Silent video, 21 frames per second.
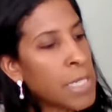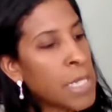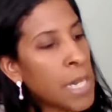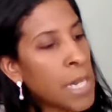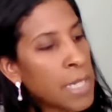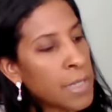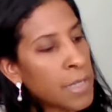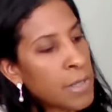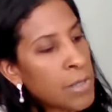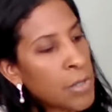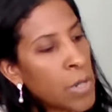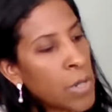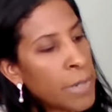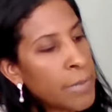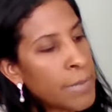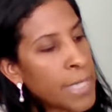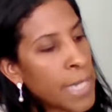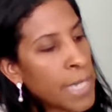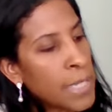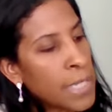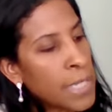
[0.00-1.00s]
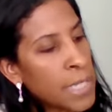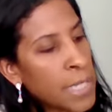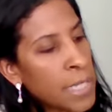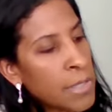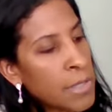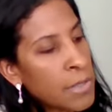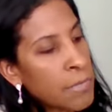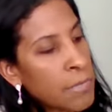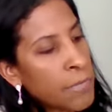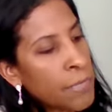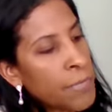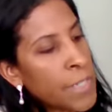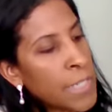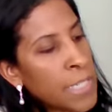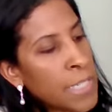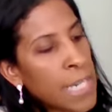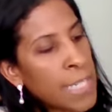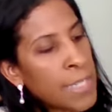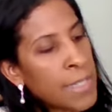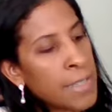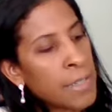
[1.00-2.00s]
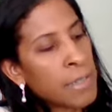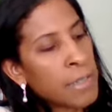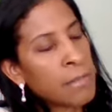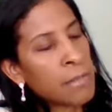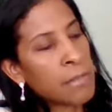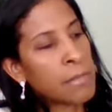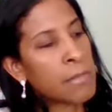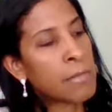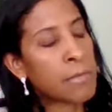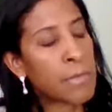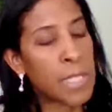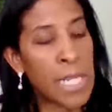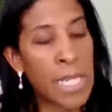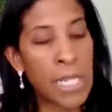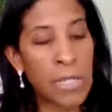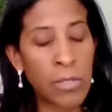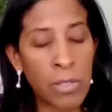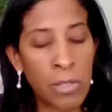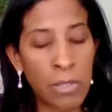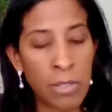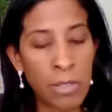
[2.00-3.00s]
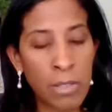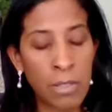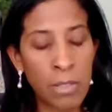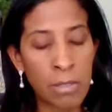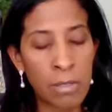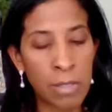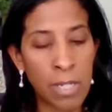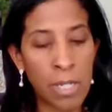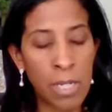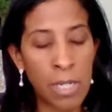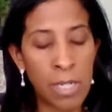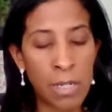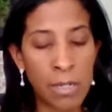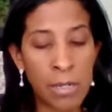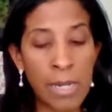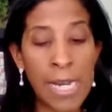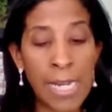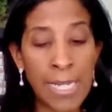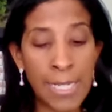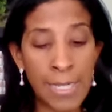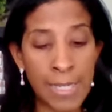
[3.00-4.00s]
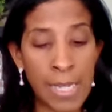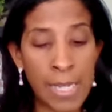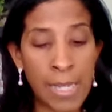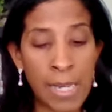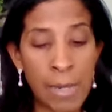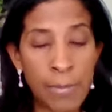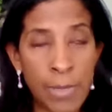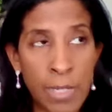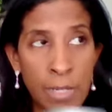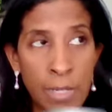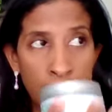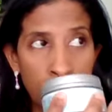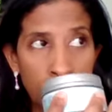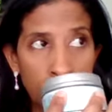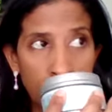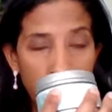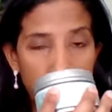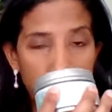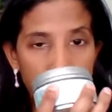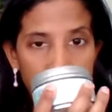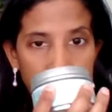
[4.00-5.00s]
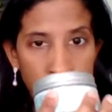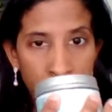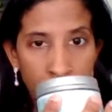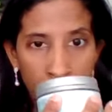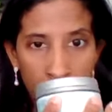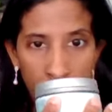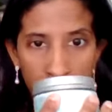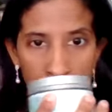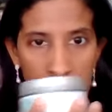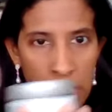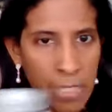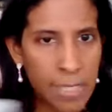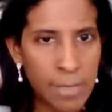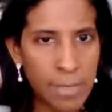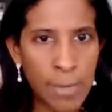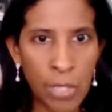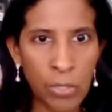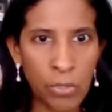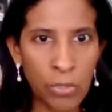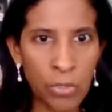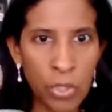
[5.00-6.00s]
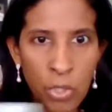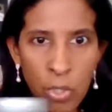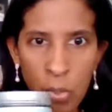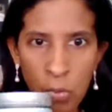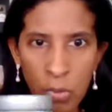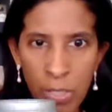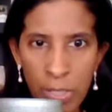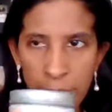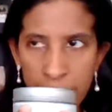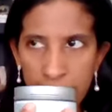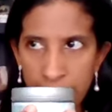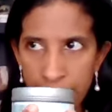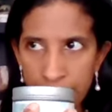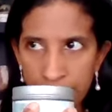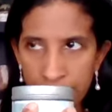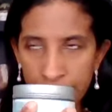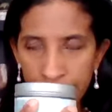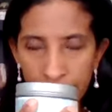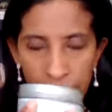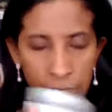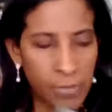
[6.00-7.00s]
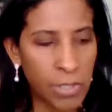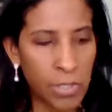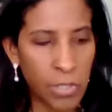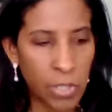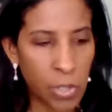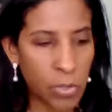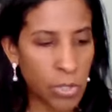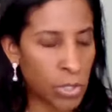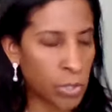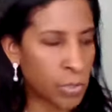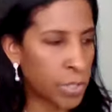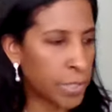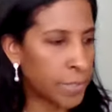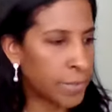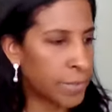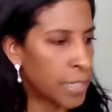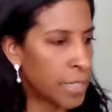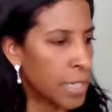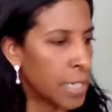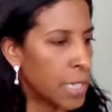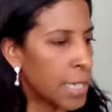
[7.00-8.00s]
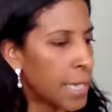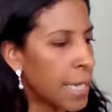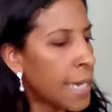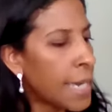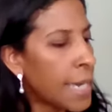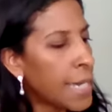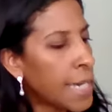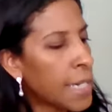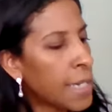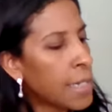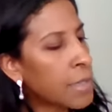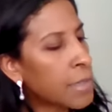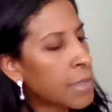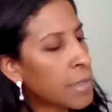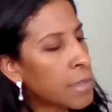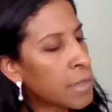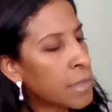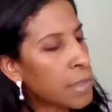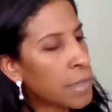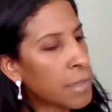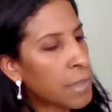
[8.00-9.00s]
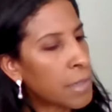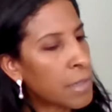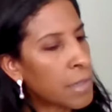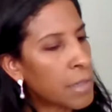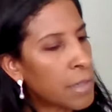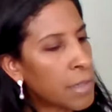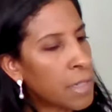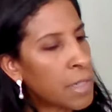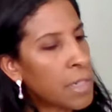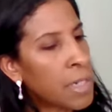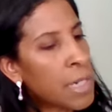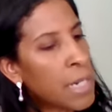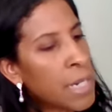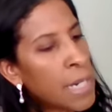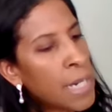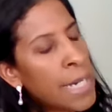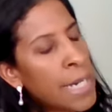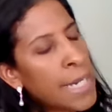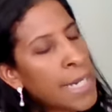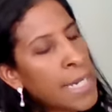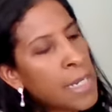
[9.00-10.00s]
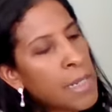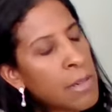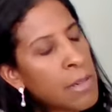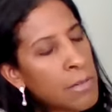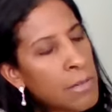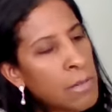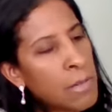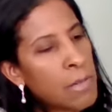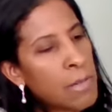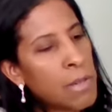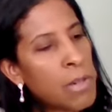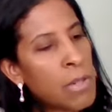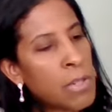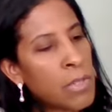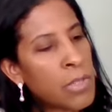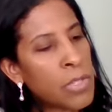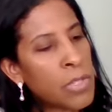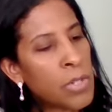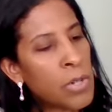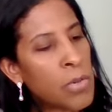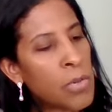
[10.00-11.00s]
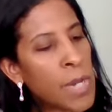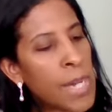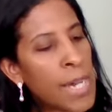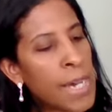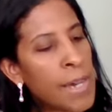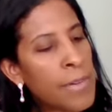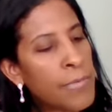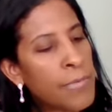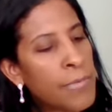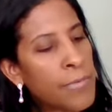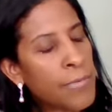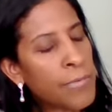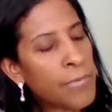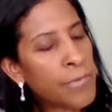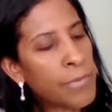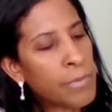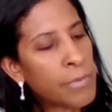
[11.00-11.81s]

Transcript: yes, so I'm selling these fantastic candles. I say that because they smell so good, so good. And I also have